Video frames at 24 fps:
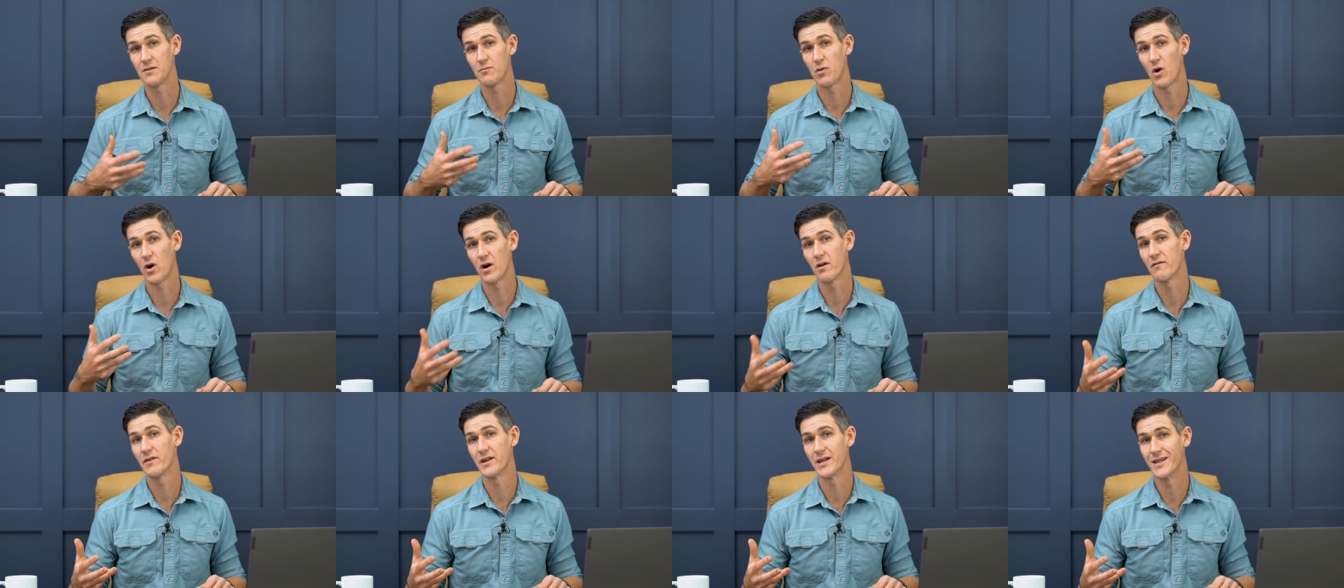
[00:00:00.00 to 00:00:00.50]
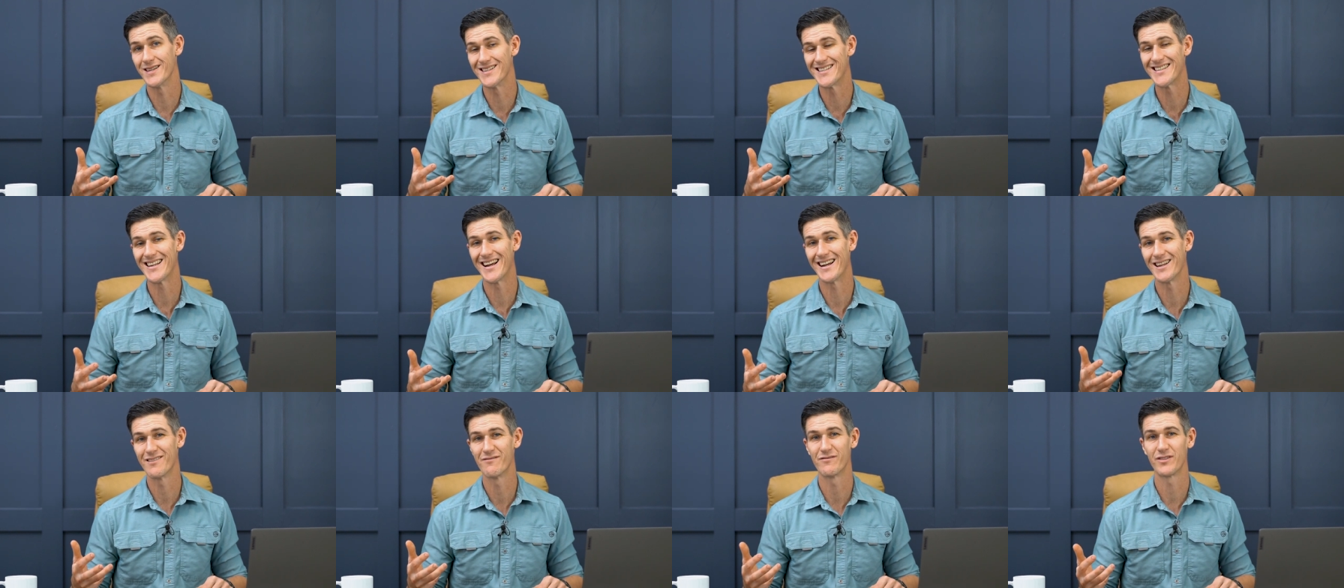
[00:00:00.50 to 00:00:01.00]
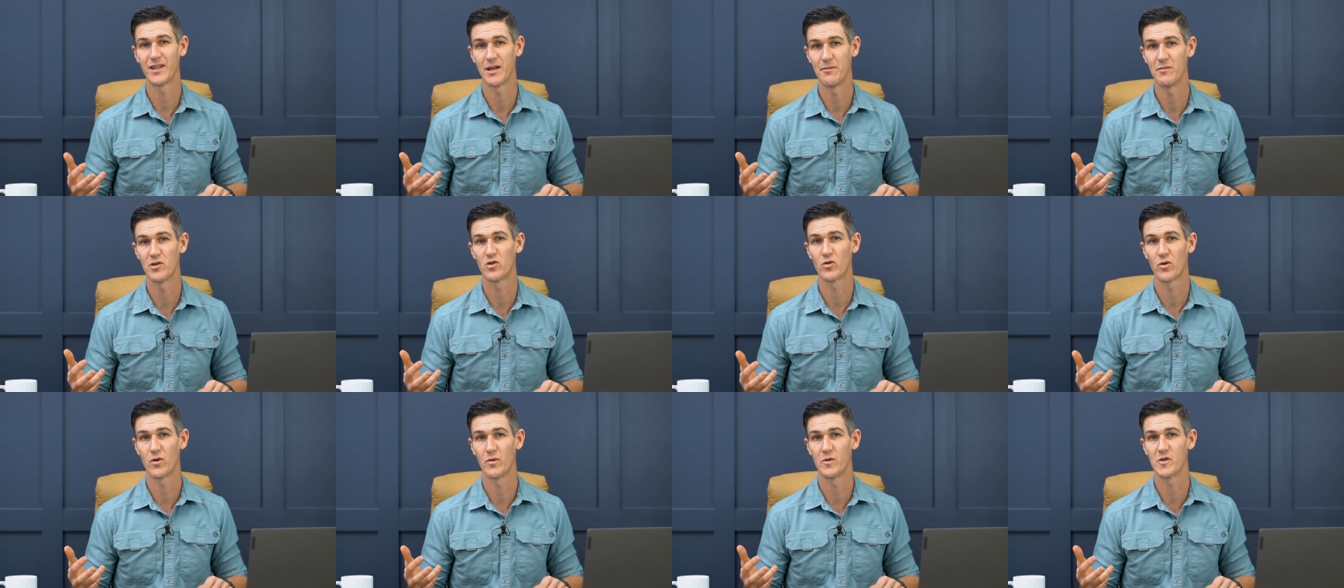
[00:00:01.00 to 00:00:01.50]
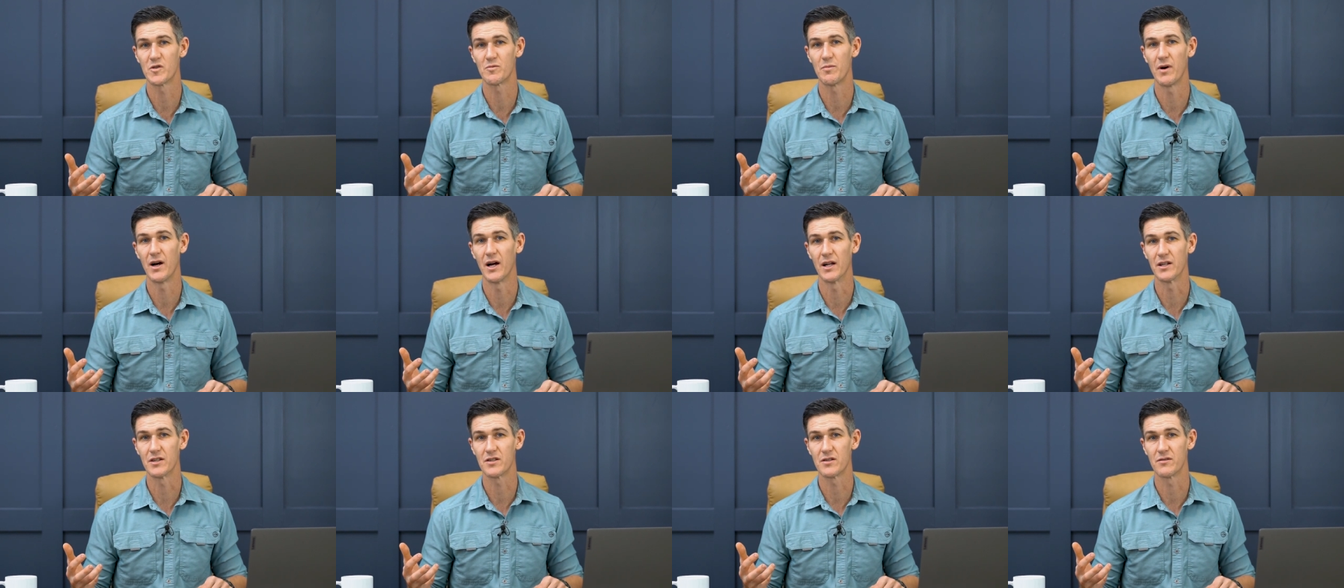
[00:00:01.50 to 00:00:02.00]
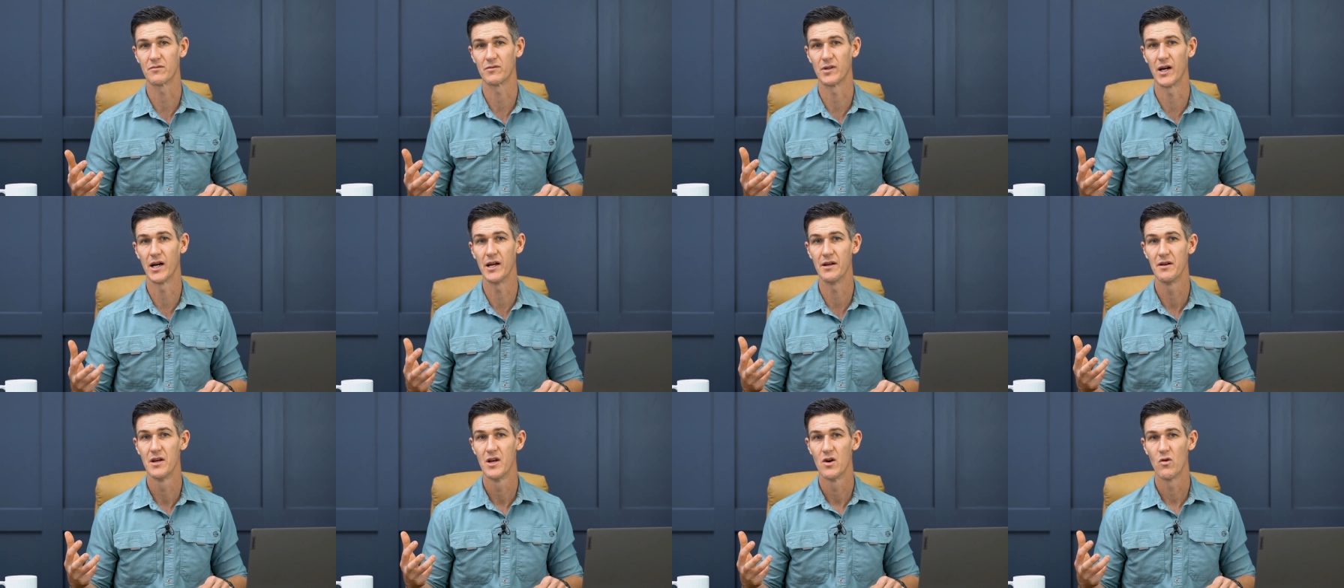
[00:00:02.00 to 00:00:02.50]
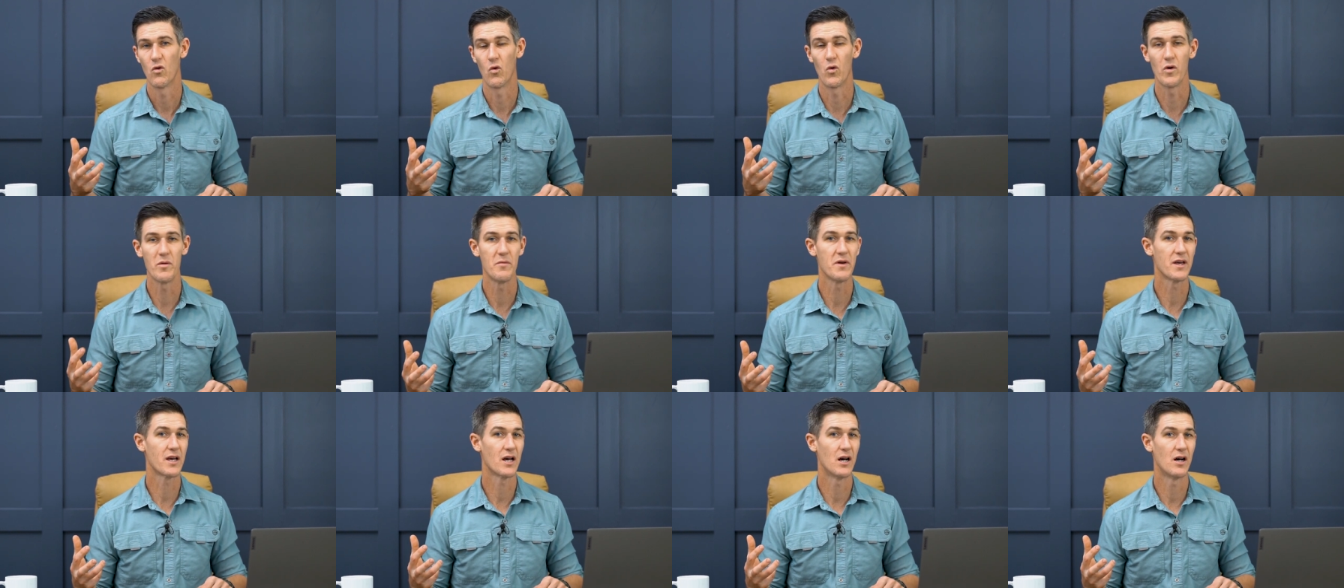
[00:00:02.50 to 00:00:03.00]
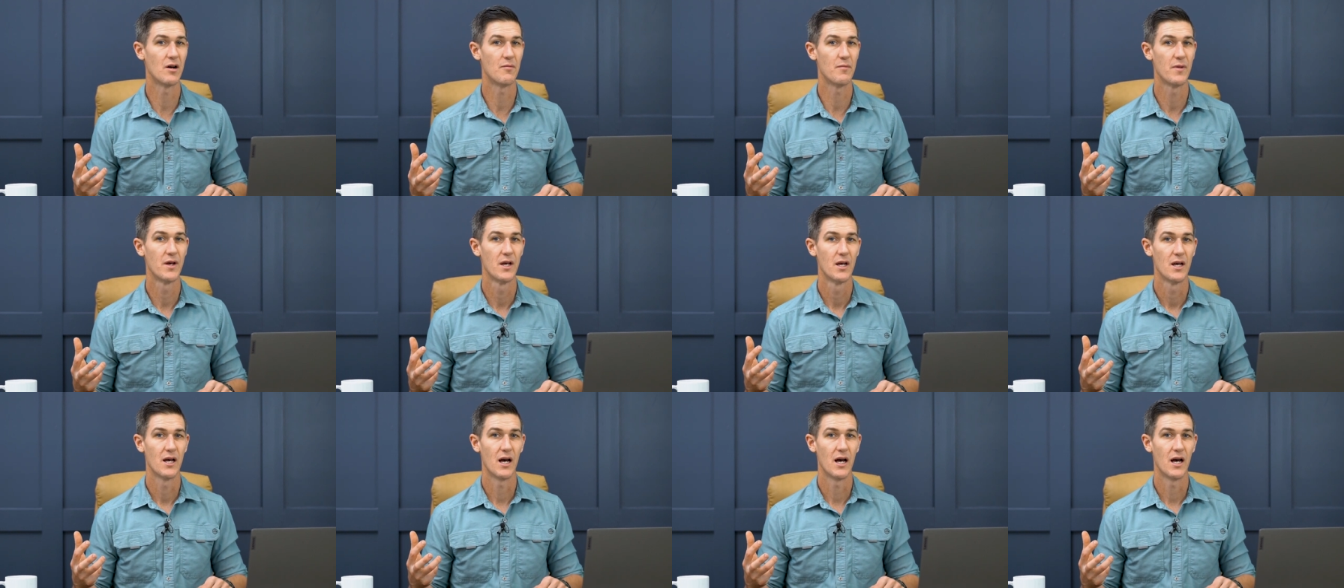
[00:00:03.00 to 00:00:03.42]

part of it is that inflammatory response, right? When we become